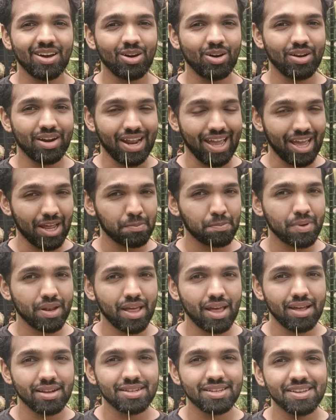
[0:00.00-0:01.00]
or air
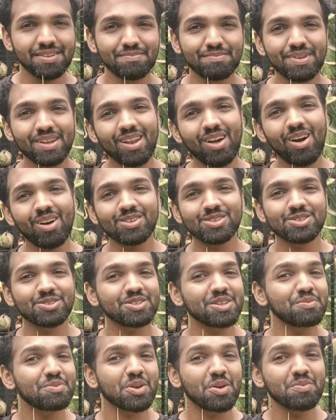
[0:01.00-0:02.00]
plant, belongs to
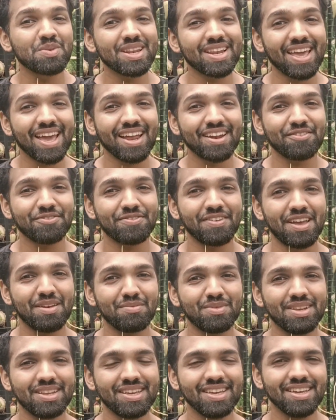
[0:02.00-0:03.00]
the Bromeliad
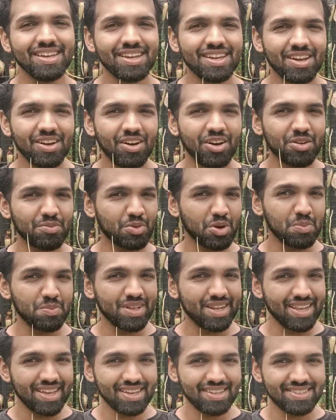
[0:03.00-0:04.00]
family or
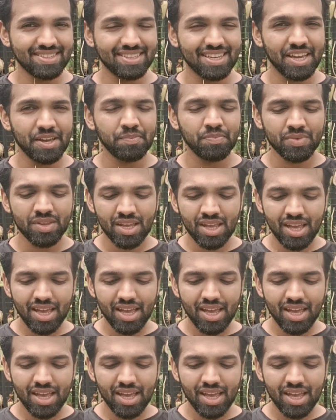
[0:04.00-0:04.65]
Bromeliaceae.